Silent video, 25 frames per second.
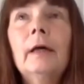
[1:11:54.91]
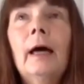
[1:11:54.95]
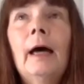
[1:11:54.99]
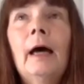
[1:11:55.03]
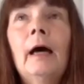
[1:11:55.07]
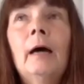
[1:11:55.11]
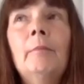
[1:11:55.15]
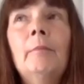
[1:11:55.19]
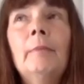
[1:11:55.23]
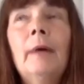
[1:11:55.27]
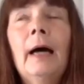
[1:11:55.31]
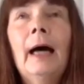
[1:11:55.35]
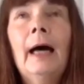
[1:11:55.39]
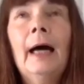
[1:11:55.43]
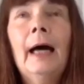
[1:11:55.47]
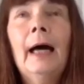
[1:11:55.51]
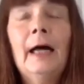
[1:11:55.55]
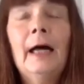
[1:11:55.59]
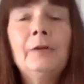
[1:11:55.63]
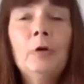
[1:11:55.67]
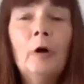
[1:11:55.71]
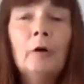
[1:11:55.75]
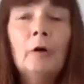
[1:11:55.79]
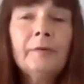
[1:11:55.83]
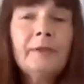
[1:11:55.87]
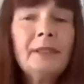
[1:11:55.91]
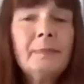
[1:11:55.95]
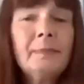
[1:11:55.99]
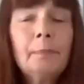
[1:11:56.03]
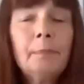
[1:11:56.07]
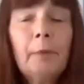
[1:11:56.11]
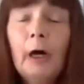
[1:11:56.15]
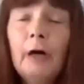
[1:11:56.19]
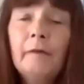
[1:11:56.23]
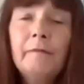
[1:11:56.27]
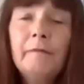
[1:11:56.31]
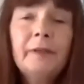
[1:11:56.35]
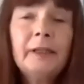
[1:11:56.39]
and not these
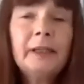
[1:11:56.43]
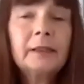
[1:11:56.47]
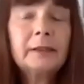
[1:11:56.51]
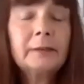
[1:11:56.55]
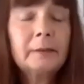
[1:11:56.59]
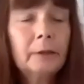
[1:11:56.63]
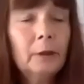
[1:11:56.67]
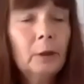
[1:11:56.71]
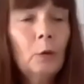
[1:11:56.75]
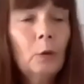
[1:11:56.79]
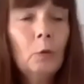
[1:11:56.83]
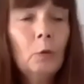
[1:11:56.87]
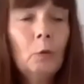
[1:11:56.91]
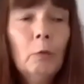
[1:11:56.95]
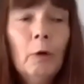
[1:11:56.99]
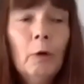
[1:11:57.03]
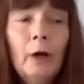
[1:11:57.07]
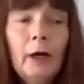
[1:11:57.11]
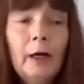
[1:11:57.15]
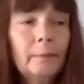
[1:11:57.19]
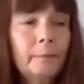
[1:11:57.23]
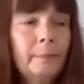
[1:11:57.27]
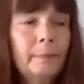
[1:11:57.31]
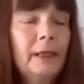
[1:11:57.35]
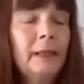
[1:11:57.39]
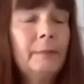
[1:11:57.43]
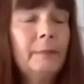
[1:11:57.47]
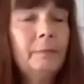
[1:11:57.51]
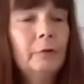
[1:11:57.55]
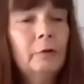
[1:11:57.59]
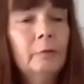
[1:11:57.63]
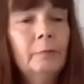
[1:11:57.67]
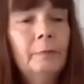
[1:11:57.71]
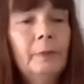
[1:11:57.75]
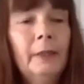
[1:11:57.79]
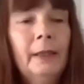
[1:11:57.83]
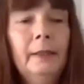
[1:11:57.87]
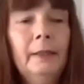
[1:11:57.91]
perfect work
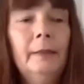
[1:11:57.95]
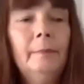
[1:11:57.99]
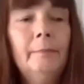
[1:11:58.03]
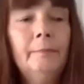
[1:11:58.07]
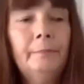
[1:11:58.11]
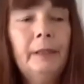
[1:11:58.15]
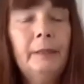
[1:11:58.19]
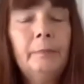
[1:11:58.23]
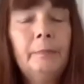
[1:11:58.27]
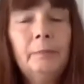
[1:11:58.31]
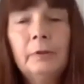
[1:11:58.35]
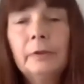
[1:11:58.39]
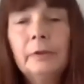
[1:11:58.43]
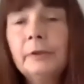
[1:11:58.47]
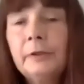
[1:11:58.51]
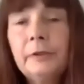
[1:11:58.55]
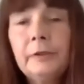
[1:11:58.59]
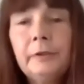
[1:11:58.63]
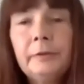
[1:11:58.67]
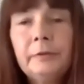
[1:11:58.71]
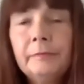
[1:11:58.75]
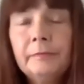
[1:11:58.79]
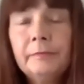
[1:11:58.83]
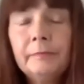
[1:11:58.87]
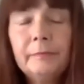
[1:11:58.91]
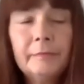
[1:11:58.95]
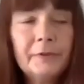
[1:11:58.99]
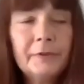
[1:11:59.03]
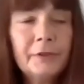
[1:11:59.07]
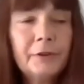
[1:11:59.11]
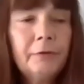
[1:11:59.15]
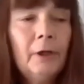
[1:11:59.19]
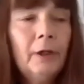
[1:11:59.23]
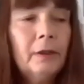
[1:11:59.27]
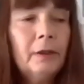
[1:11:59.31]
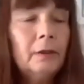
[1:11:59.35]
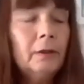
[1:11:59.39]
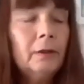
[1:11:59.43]
people, but people who
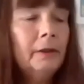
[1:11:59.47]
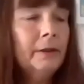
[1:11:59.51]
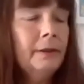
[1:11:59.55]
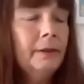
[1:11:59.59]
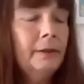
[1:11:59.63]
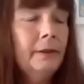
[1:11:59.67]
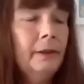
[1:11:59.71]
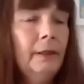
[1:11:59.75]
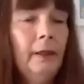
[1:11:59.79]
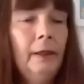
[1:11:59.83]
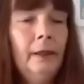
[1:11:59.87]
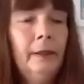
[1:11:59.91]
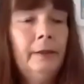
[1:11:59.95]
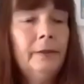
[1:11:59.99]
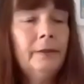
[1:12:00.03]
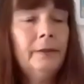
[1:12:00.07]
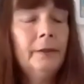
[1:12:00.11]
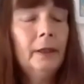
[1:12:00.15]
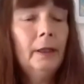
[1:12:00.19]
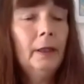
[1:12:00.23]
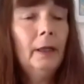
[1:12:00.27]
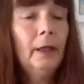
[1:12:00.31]
struggle and